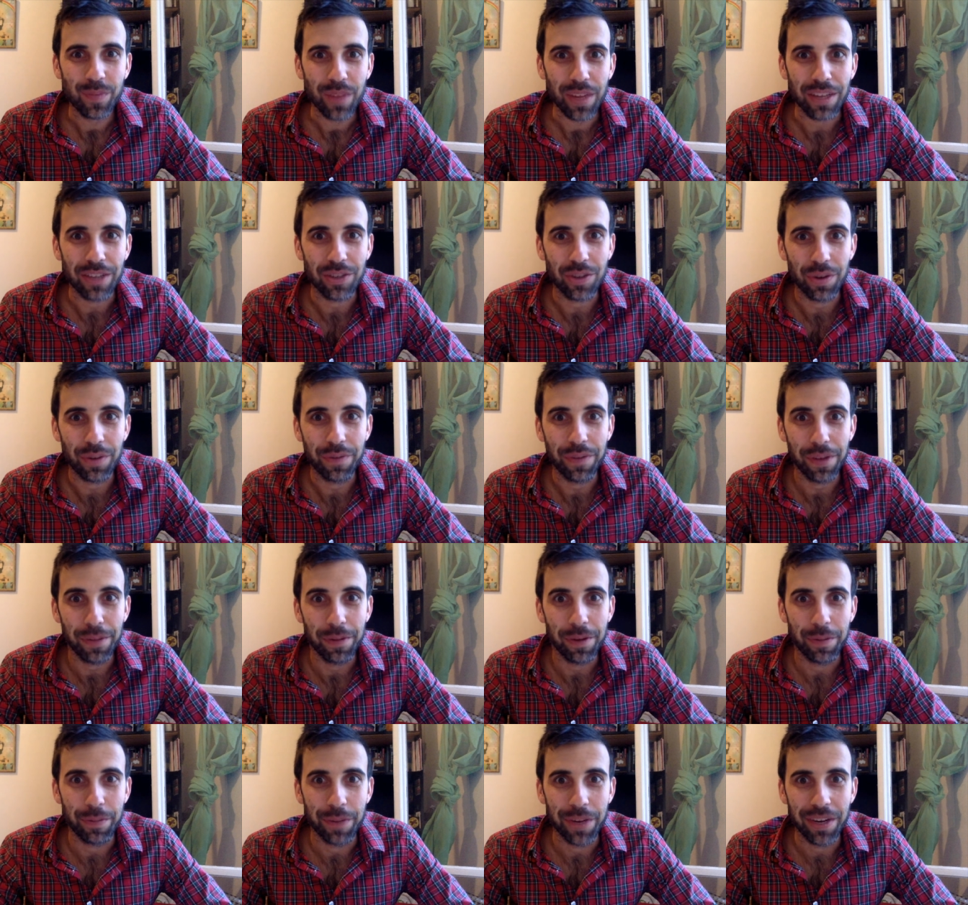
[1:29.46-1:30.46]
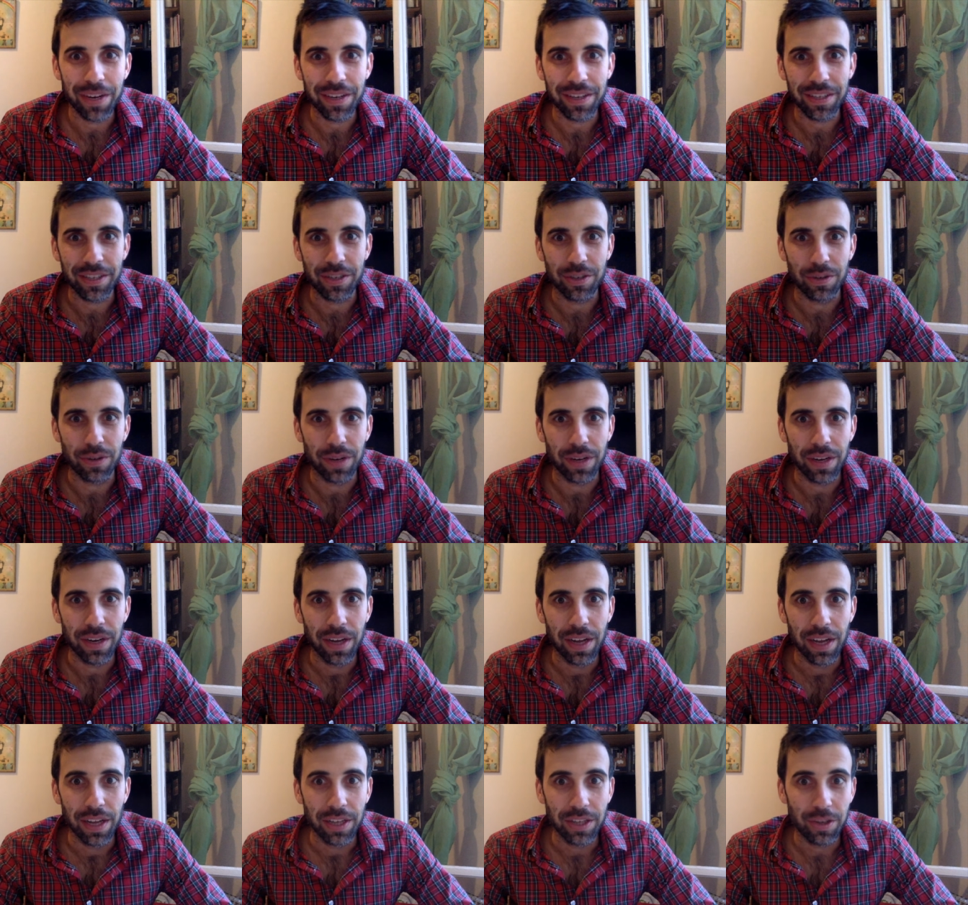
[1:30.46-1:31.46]
It's got a fair bit of bitterness to it.
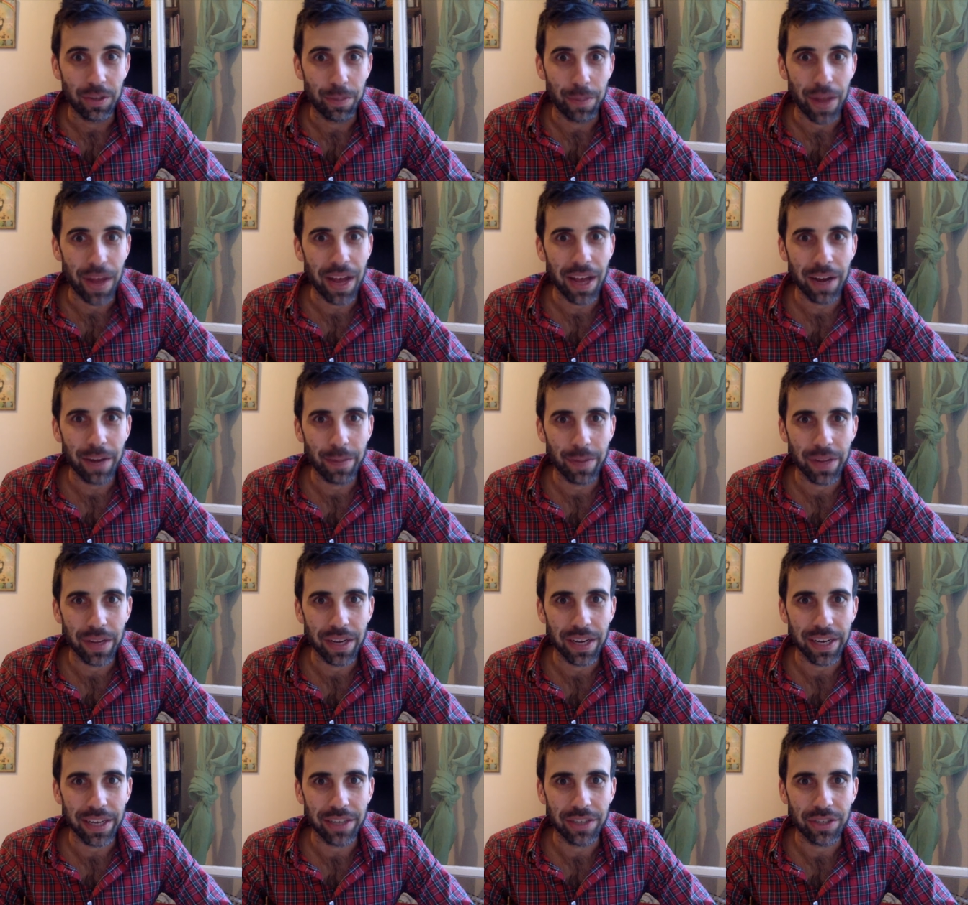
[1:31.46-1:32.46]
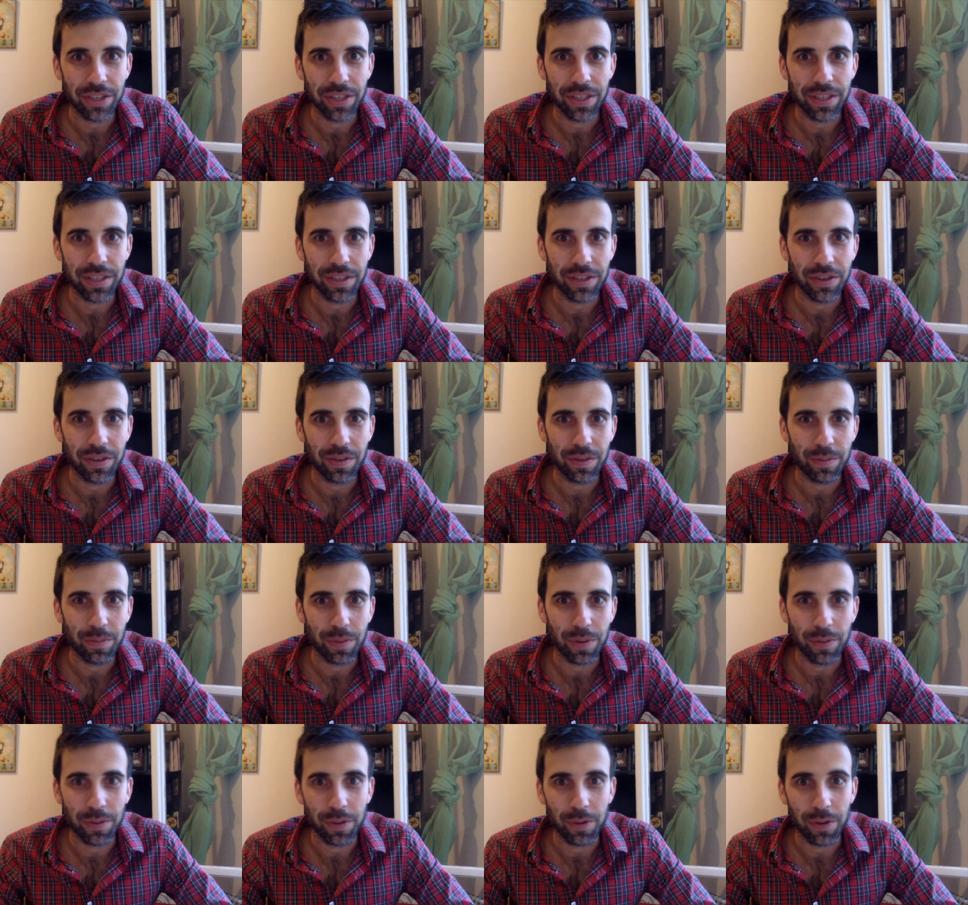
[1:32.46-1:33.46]
It's not bad, but it's just not
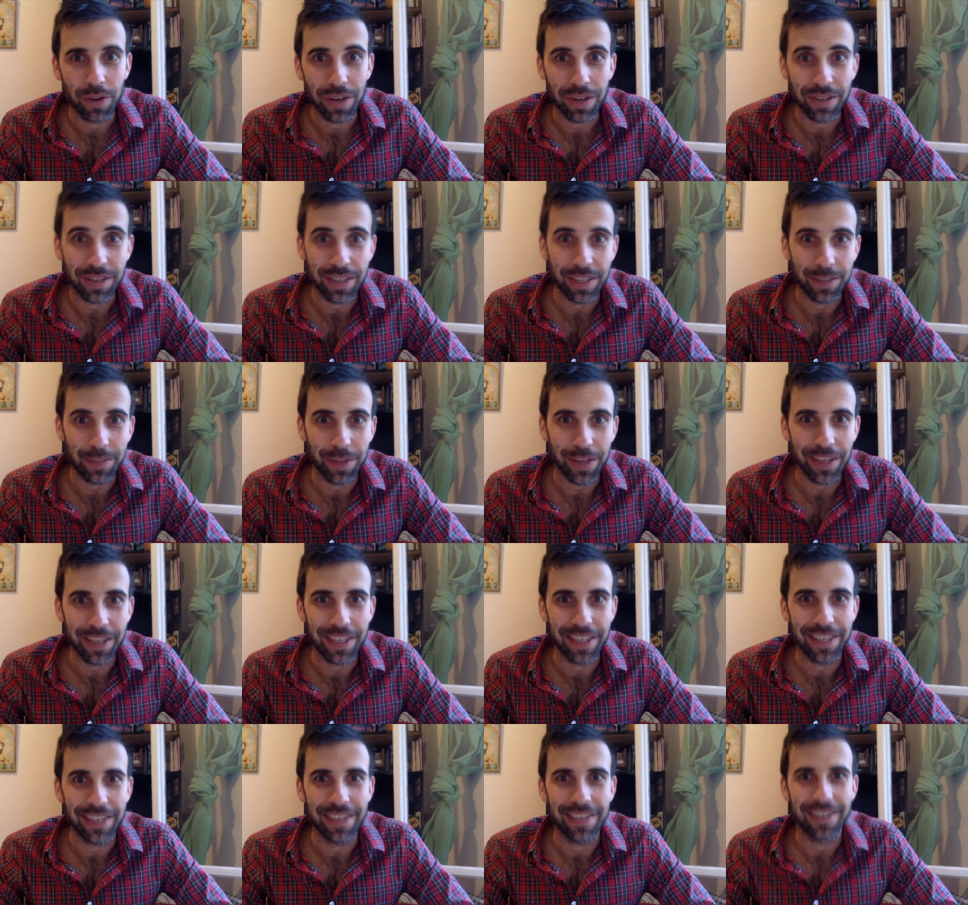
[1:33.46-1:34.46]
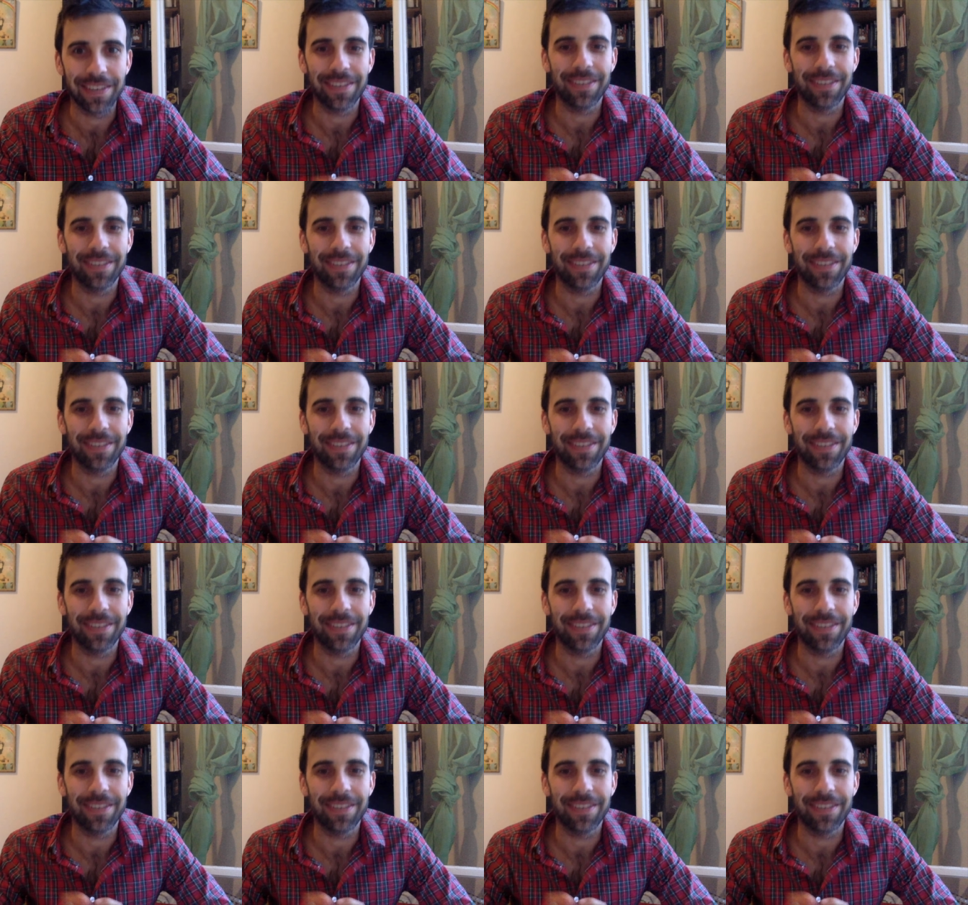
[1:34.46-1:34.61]
probably what I was expecting.